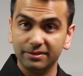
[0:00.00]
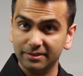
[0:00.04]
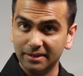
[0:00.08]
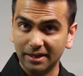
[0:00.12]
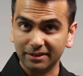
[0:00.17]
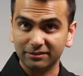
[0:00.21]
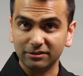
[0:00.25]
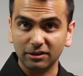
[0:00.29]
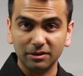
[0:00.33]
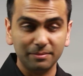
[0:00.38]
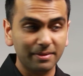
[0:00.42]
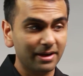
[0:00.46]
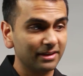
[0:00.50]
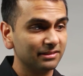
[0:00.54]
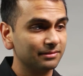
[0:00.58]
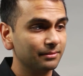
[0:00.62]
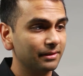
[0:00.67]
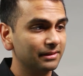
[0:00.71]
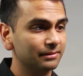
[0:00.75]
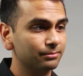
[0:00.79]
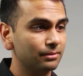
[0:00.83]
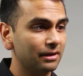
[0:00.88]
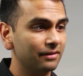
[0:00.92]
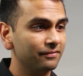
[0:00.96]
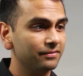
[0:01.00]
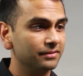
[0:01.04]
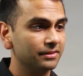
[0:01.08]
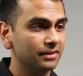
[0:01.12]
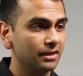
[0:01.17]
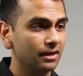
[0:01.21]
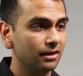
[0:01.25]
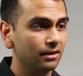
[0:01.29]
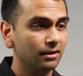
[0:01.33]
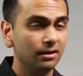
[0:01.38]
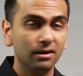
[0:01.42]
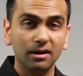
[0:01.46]
that's how you maximize profit
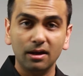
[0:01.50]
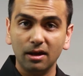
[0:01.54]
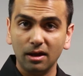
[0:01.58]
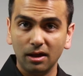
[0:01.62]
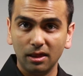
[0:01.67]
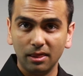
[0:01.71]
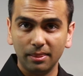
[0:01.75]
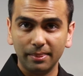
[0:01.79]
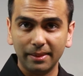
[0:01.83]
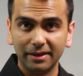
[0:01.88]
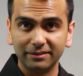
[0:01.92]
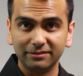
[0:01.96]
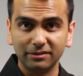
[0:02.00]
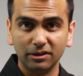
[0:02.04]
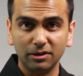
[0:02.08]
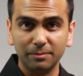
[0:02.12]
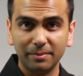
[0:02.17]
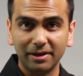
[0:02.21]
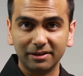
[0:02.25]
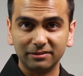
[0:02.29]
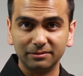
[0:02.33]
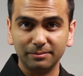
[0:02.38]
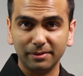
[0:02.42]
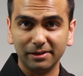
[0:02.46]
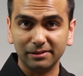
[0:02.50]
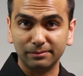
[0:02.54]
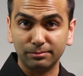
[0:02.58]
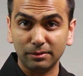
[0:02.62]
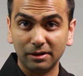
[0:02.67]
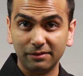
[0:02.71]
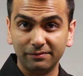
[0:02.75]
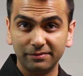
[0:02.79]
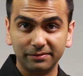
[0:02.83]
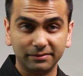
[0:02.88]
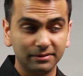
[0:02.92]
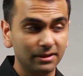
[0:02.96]
there, and that's how you maximize
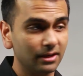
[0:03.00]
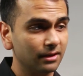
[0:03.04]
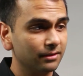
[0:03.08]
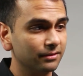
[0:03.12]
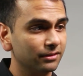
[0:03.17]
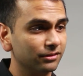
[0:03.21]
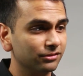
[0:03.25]
profit there.